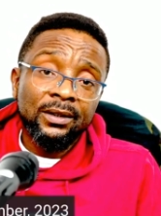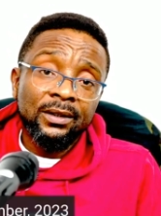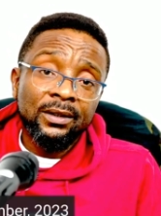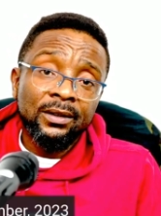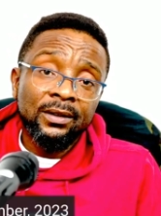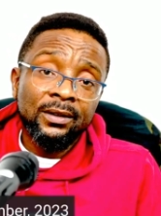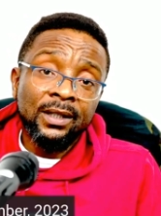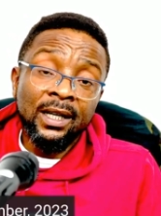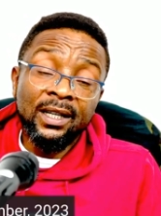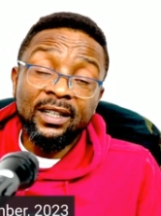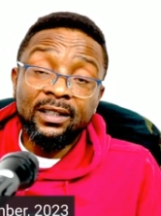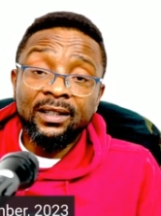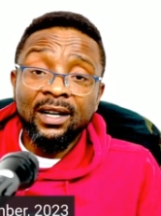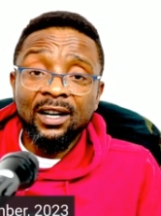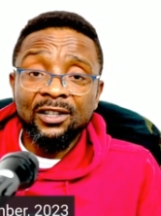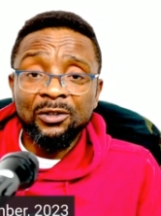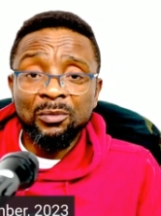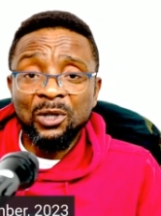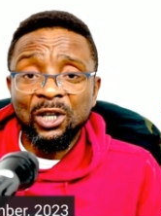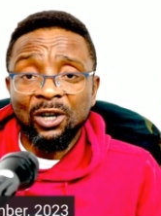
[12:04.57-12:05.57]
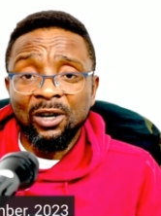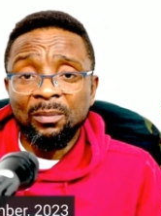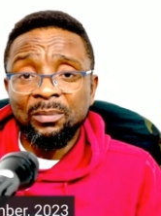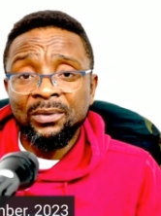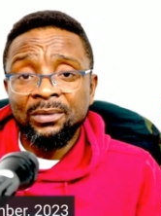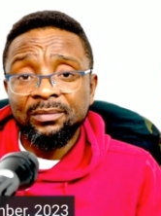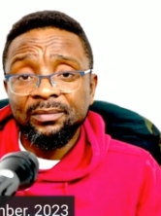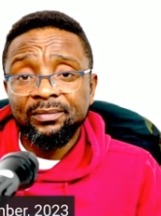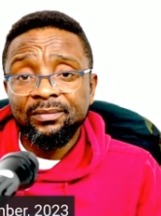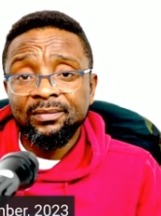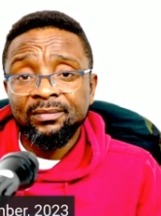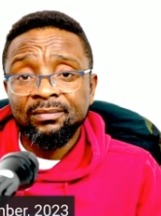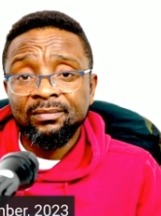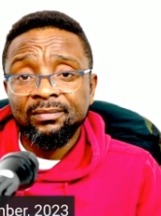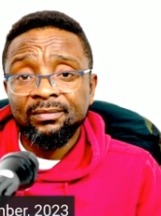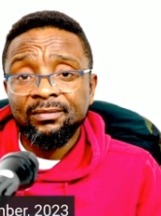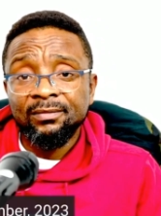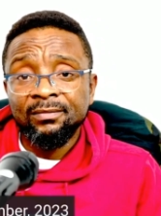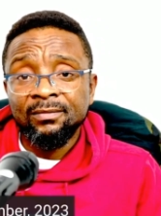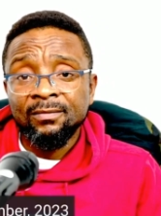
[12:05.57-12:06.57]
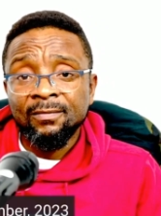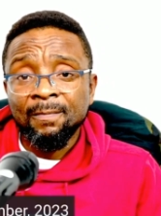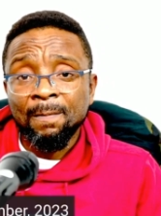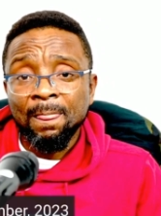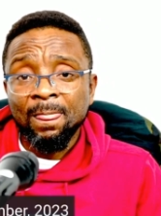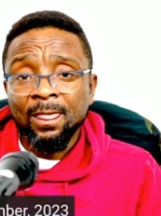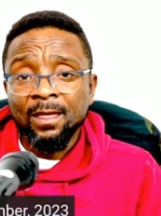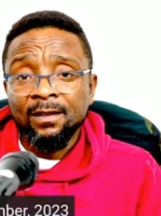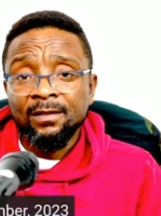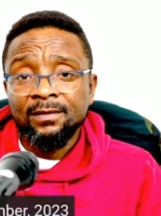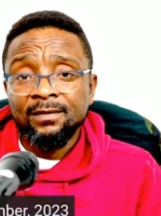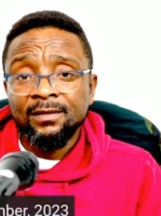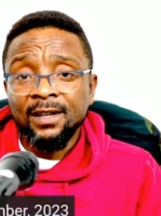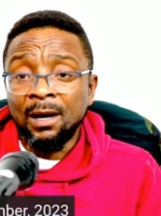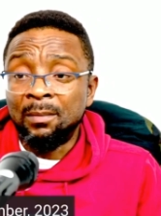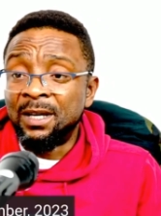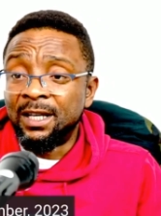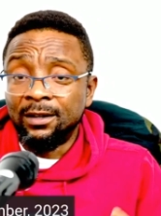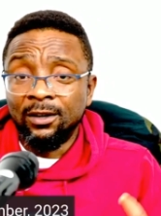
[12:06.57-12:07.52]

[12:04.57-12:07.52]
And it cracks me up. I mean,